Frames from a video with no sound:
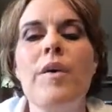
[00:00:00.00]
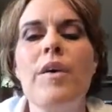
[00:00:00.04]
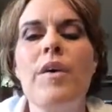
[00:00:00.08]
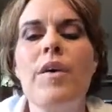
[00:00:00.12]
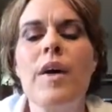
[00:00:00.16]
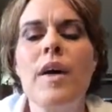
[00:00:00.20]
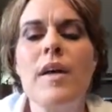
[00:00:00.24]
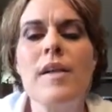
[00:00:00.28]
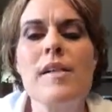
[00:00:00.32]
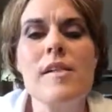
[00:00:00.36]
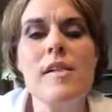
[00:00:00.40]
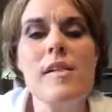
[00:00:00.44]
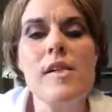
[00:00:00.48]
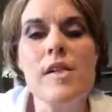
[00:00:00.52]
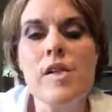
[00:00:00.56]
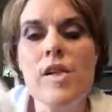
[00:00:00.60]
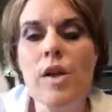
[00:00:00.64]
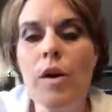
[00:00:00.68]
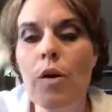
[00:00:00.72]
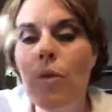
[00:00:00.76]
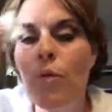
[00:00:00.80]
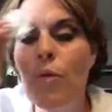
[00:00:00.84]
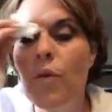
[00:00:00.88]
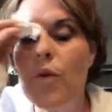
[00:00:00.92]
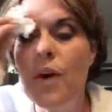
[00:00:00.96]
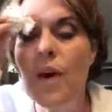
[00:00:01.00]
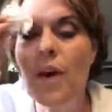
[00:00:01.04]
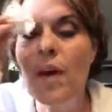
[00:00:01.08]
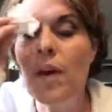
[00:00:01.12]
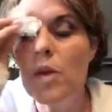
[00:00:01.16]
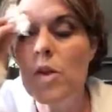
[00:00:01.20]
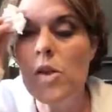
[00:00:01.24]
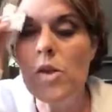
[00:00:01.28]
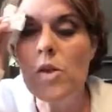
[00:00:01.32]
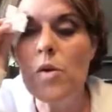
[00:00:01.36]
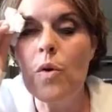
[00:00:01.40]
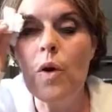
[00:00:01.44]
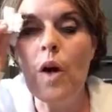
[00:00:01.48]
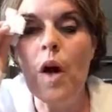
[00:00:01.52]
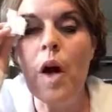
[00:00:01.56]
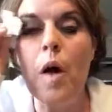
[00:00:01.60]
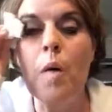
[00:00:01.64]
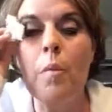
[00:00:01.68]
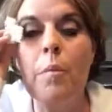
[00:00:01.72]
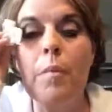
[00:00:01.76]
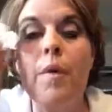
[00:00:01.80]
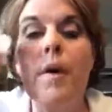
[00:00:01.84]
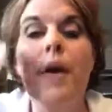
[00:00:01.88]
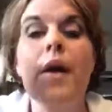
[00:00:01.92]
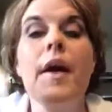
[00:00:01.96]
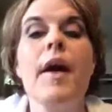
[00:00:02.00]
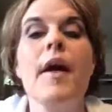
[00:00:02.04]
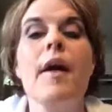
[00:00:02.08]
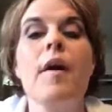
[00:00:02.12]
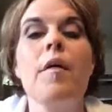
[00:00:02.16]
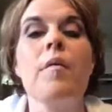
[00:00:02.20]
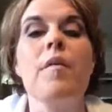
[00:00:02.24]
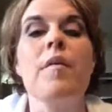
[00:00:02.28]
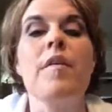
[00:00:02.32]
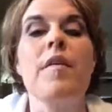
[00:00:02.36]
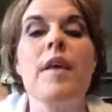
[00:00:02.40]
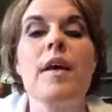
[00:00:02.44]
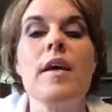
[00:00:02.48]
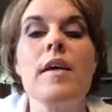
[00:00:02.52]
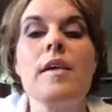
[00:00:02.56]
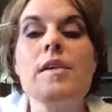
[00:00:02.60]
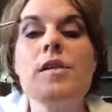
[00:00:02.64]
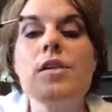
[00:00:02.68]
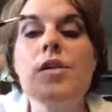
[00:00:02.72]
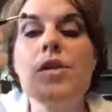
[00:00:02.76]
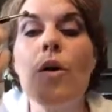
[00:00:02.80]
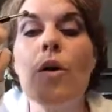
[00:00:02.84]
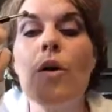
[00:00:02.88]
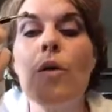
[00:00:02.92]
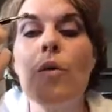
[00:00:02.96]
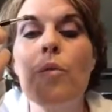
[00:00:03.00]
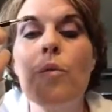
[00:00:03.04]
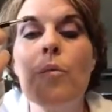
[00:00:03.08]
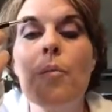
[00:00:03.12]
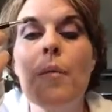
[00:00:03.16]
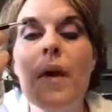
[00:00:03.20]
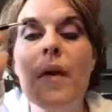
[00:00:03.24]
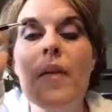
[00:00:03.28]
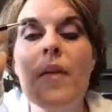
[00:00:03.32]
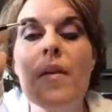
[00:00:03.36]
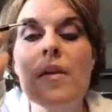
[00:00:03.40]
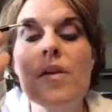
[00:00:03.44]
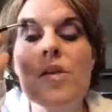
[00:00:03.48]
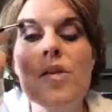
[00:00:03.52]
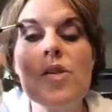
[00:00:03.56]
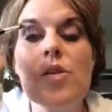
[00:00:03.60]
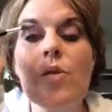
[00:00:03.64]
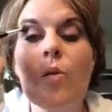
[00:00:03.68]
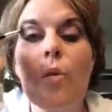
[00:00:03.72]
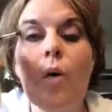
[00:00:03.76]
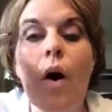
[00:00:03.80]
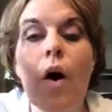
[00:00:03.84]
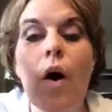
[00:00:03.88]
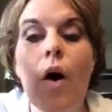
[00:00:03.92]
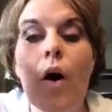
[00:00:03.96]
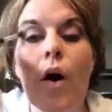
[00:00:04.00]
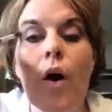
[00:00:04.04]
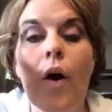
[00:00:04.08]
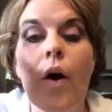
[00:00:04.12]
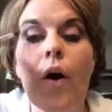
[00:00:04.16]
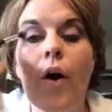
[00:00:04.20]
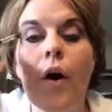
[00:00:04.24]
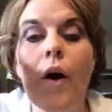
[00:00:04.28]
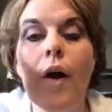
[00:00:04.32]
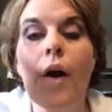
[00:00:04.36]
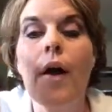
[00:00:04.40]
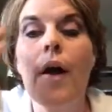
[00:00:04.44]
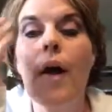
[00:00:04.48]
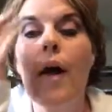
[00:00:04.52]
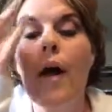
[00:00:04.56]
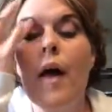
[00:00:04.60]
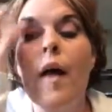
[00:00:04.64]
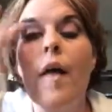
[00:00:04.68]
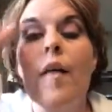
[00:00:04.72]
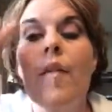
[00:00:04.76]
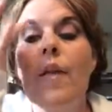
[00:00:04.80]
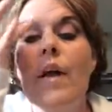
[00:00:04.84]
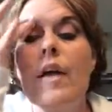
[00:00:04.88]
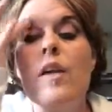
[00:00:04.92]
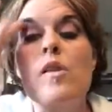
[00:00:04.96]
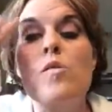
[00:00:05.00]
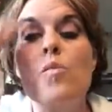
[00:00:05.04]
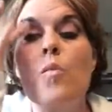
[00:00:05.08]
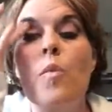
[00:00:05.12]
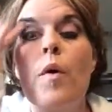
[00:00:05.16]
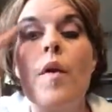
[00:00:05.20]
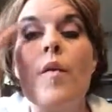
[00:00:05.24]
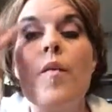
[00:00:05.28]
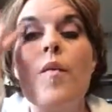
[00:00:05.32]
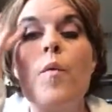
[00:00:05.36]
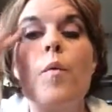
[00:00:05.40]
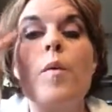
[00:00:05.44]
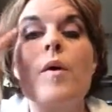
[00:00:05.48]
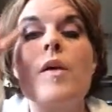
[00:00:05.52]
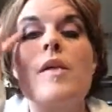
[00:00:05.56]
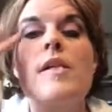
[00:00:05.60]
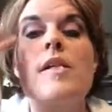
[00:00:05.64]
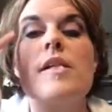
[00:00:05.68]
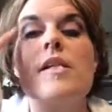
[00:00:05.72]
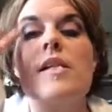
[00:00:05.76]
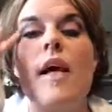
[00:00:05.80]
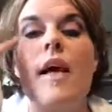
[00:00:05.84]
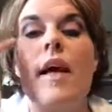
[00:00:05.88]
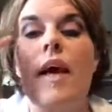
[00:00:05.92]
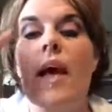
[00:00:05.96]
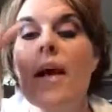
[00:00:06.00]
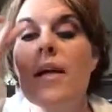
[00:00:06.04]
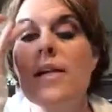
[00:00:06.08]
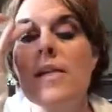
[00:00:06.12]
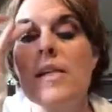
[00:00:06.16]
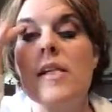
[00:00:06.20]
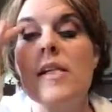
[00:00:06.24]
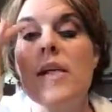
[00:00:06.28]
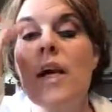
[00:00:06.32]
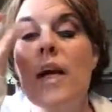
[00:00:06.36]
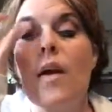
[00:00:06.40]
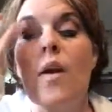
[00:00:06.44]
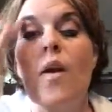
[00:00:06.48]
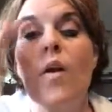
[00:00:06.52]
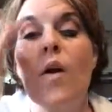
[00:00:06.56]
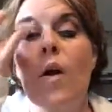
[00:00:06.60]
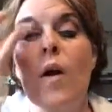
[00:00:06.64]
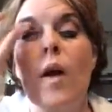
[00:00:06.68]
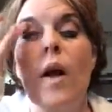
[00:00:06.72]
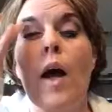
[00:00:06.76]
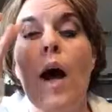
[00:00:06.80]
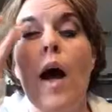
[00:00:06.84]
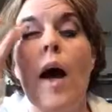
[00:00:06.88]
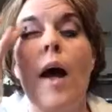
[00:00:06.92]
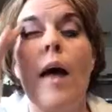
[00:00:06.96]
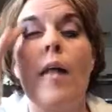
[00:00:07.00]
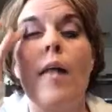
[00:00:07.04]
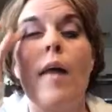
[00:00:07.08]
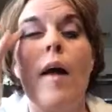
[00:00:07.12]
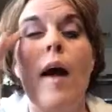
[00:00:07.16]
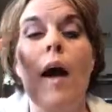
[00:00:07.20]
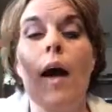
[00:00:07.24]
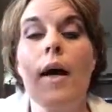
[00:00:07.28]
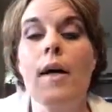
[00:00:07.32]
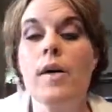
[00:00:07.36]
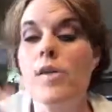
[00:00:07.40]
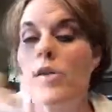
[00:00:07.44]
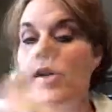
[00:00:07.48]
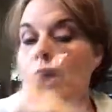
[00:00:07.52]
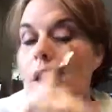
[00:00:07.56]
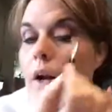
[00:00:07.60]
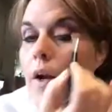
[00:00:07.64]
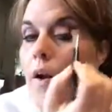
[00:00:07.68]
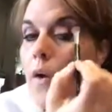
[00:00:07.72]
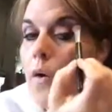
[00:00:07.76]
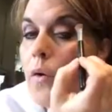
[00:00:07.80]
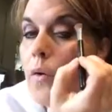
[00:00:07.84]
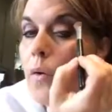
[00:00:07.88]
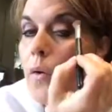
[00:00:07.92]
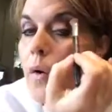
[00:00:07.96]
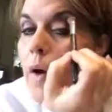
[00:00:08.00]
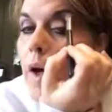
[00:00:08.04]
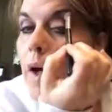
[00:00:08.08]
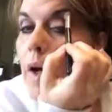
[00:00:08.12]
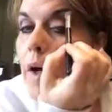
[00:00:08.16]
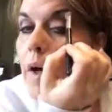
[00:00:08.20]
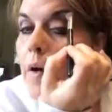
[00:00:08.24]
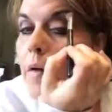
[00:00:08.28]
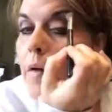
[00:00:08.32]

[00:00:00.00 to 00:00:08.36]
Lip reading: You guys, don't get too complicated with this. Don't make this too hard. That's one of the reasons I hesitated on eyeshadow